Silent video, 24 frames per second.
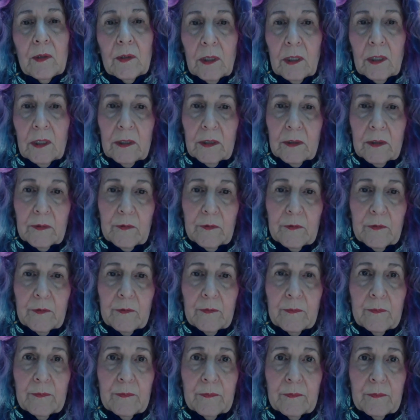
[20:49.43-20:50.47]
the
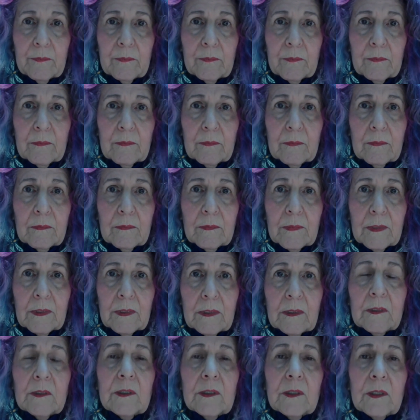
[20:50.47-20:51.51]
love,
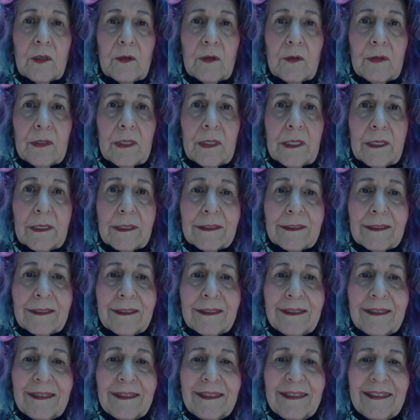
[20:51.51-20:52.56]
the security,